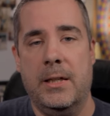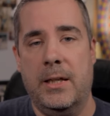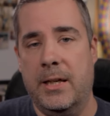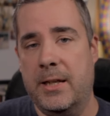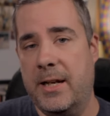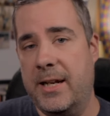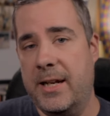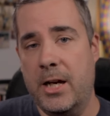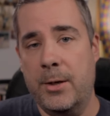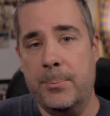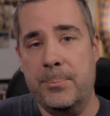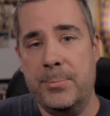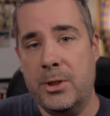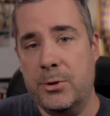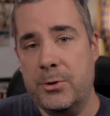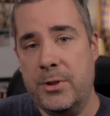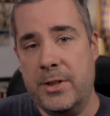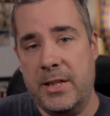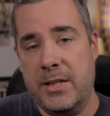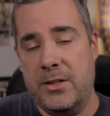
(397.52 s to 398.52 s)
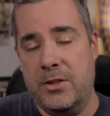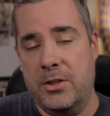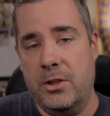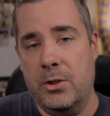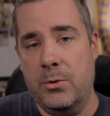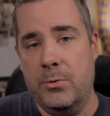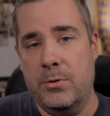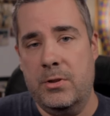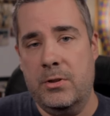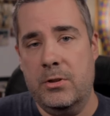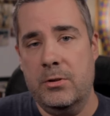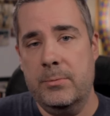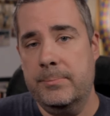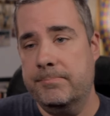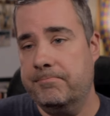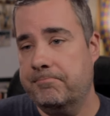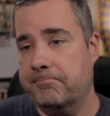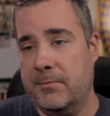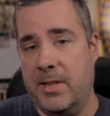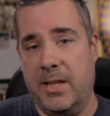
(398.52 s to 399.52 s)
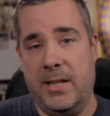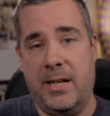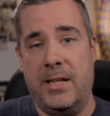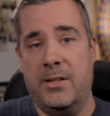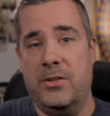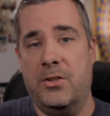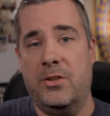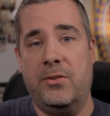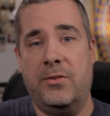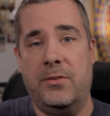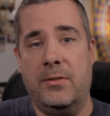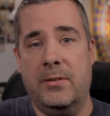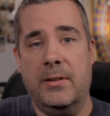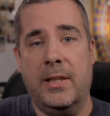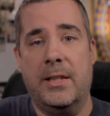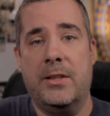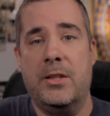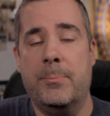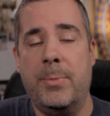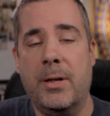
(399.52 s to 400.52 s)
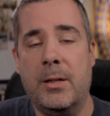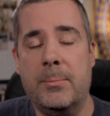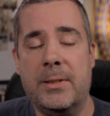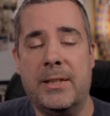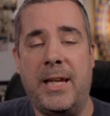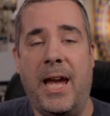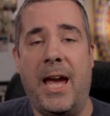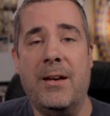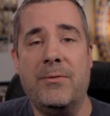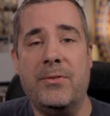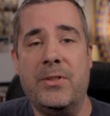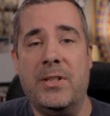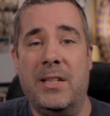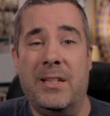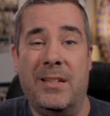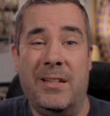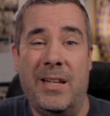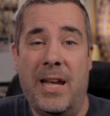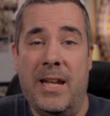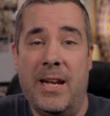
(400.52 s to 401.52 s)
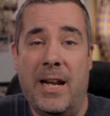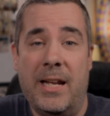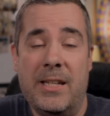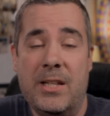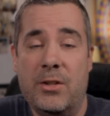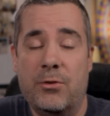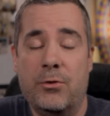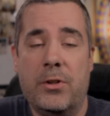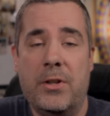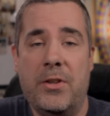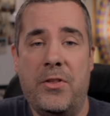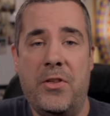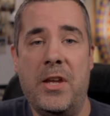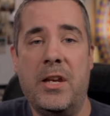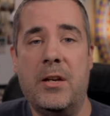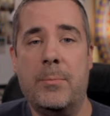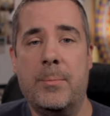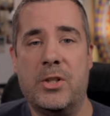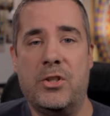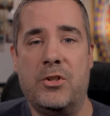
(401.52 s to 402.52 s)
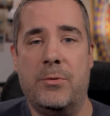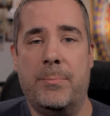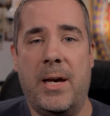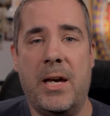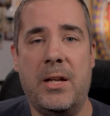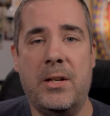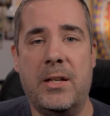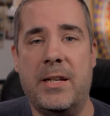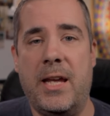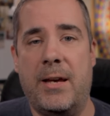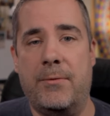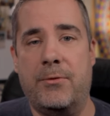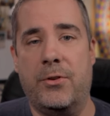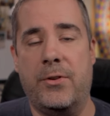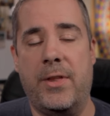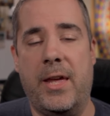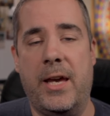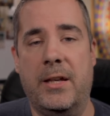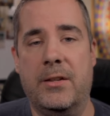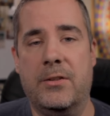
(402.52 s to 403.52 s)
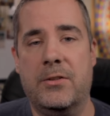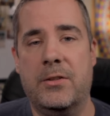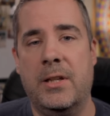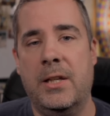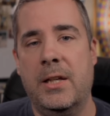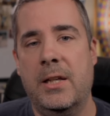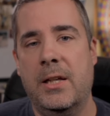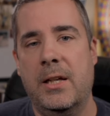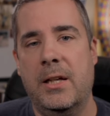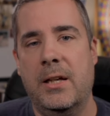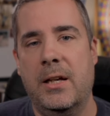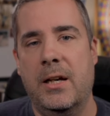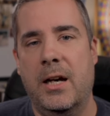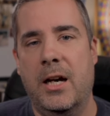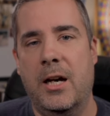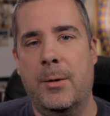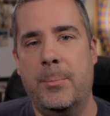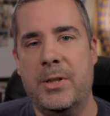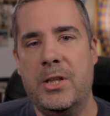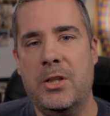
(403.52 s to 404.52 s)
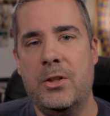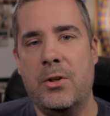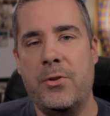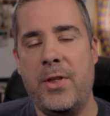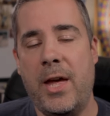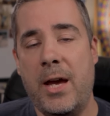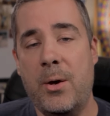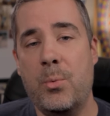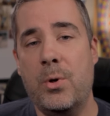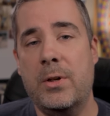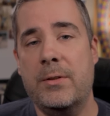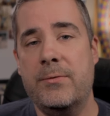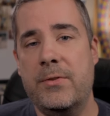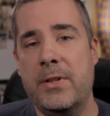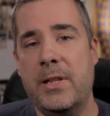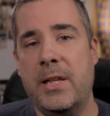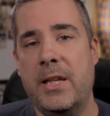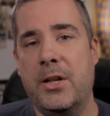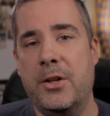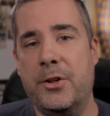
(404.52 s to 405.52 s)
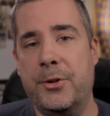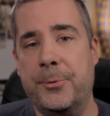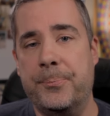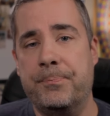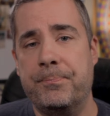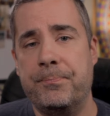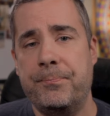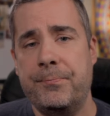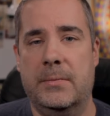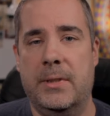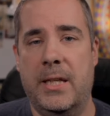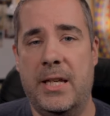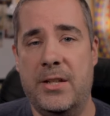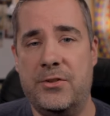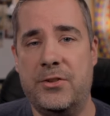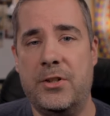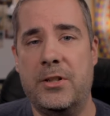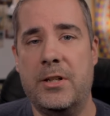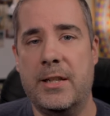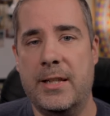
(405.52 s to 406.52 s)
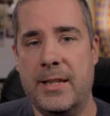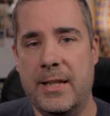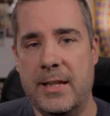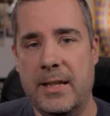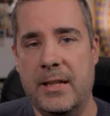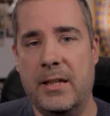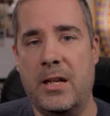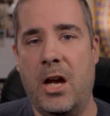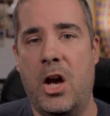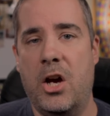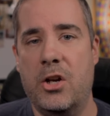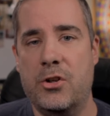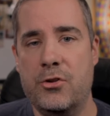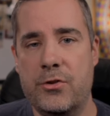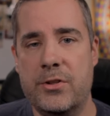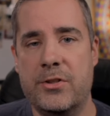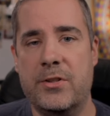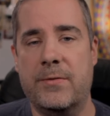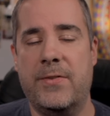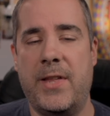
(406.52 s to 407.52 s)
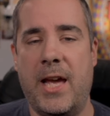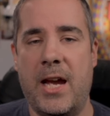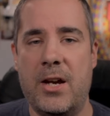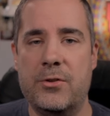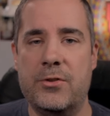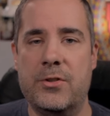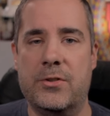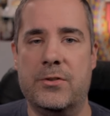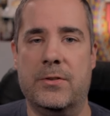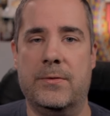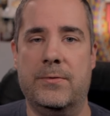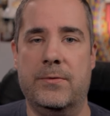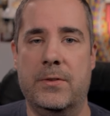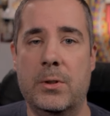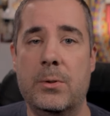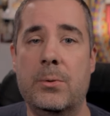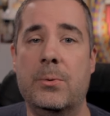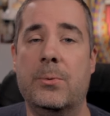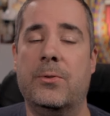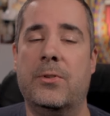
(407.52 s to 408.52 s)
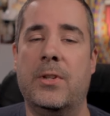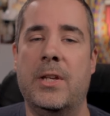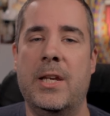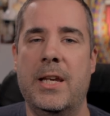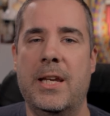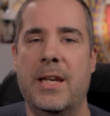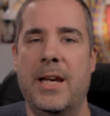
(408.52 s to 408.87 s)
and I uploaded it to YouTube and I just let the public have it. And I didn't really think much about it after that. But you know, that one video, it started getting hundreds of thousands of views.